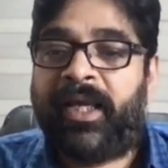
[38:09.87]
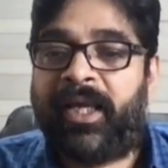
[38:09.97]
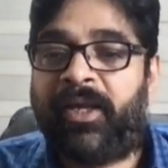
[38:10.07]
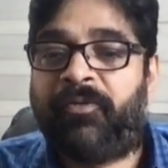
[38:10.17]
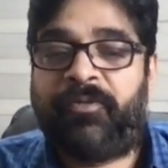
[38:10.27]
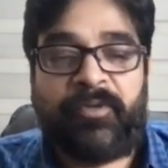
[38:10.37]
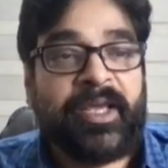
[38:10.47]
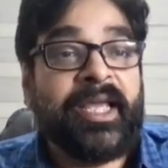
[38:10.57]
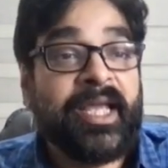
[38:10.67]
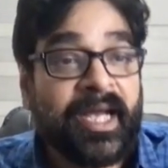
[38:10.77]
If
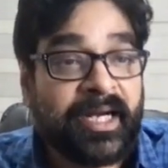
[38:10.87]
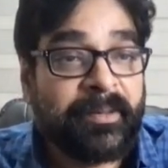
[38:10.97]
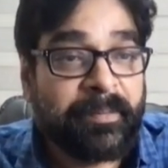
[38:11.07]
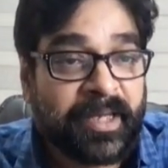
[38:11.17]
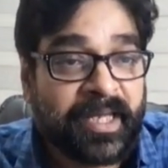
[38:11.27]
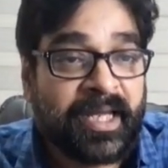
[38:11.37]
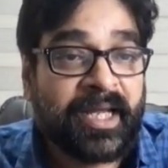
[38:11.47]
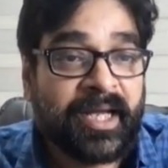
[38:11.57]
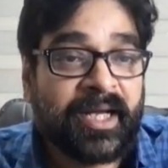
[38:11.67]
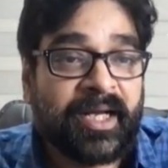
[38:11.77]
A and
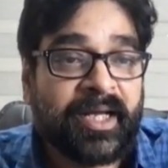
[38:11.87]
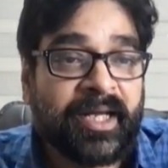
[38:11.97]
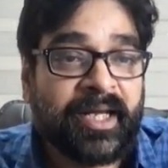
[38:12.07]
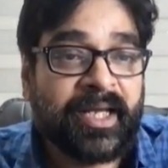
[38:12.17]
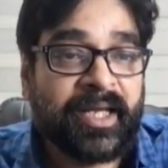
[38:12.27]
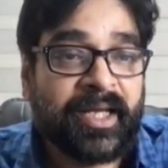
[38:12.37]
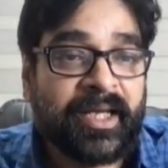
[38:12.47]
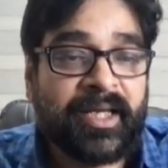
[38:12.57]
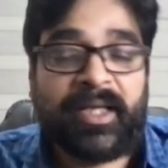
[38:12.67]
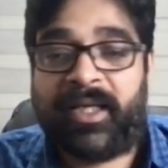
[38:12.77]
B,
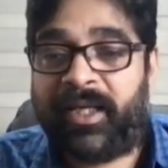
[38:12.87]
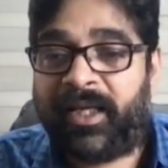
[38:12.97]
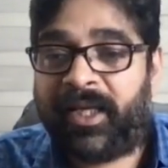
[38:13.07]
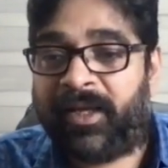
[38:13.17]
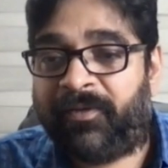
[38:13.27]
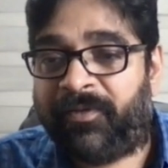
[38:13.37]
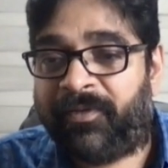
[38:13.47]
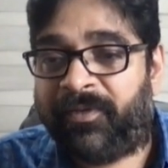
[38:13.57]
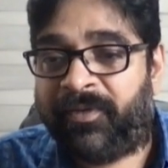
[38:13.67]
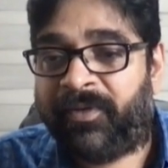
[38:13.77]
if